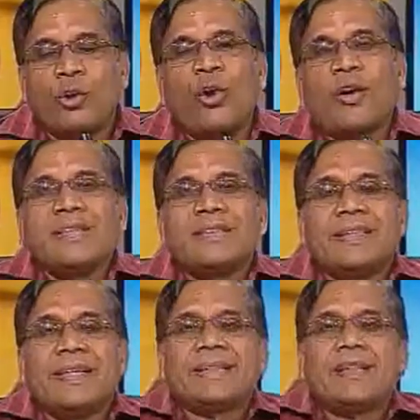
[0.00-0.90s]
your
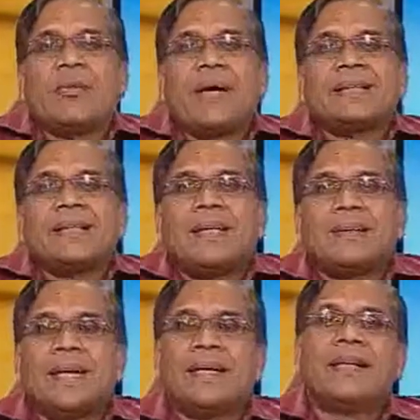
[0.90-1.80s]
consideration was
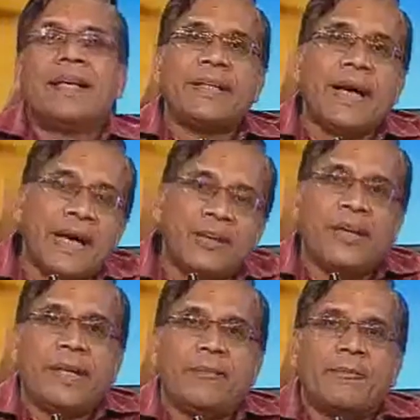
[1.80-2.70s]
the data
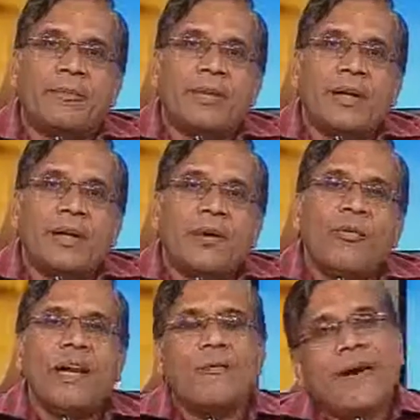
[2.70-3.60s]
entry.
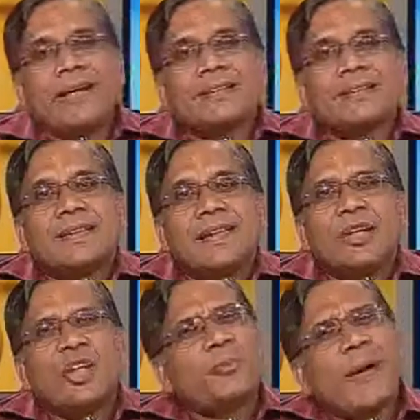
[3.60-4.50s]
Well friends,
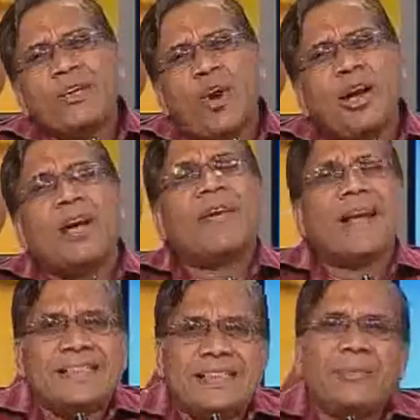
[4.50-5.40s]
despite all
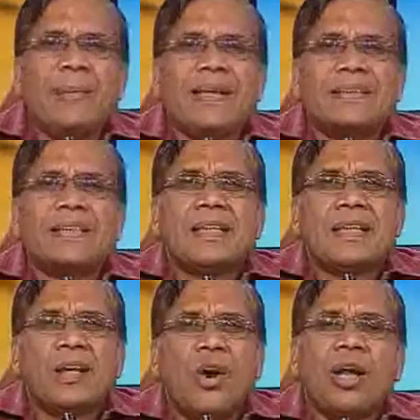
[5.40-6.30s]
our achievements,
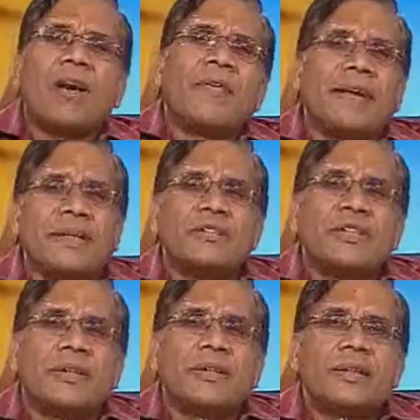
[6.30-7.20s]
all our
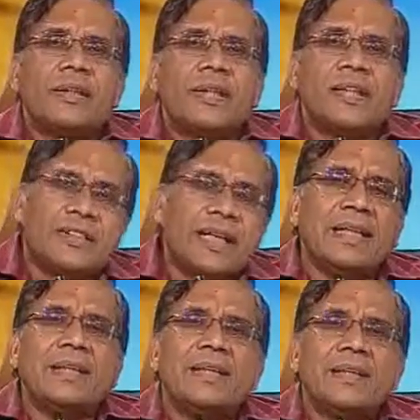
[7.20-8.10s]
concern, still